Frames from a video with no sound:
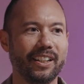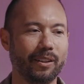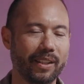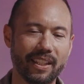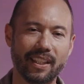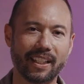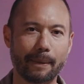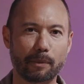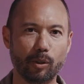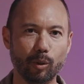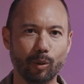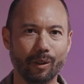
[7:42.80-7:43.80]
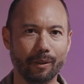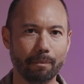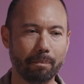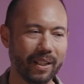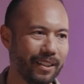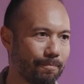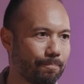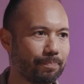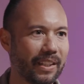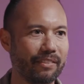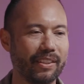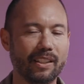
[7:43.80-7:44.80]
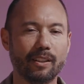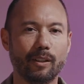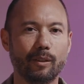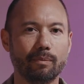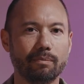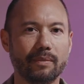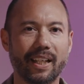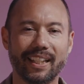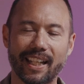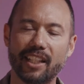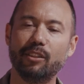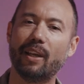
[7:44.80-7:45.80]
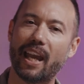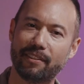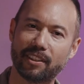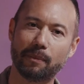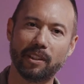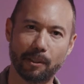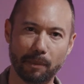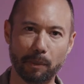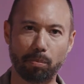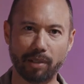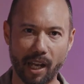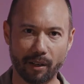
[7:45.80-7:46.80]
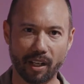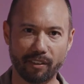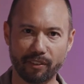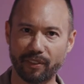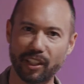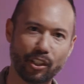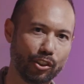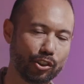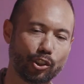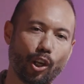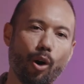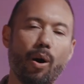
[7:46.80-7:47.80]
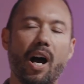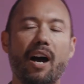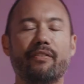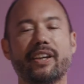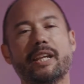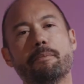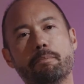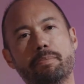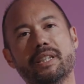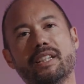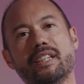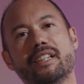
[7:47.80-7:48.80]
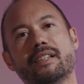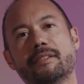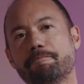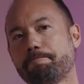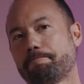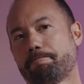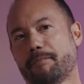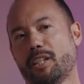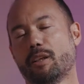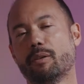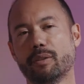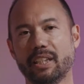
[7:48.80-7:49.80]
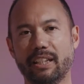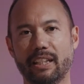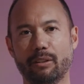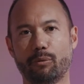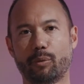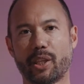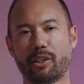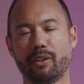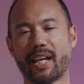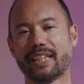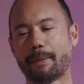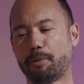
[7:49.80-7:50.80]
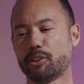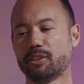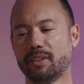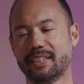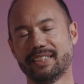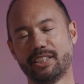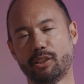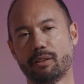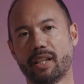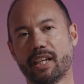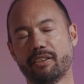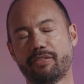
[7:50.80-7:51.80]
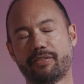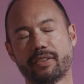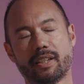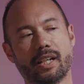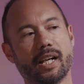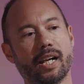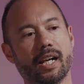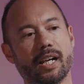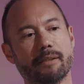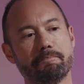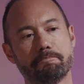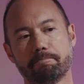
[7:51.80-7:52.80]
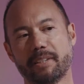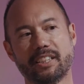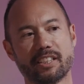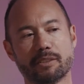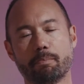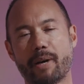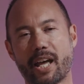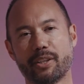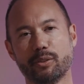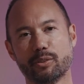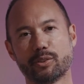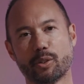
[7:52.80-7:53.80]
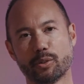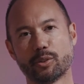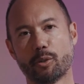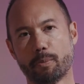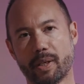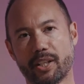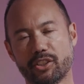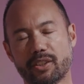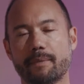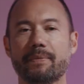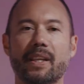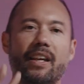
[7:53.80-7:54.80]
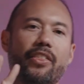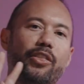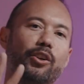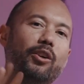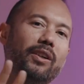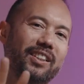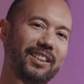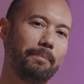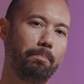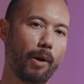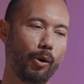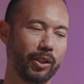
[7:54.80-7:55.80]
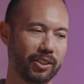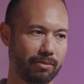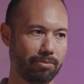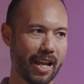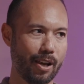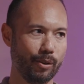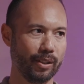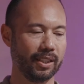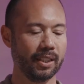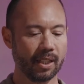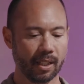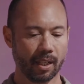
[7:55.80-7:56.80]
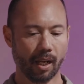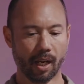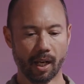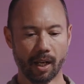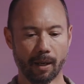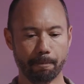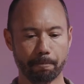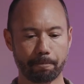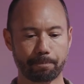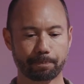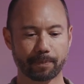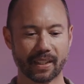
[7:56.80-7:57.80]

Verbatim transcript: you know, they think I'm cool. But if they don't, again, you have something to be proud of that you can just go off and be you know, whether or not that person is in your life, uh, it doesn't bother you so, so much. Third, this is a bonus round. Um,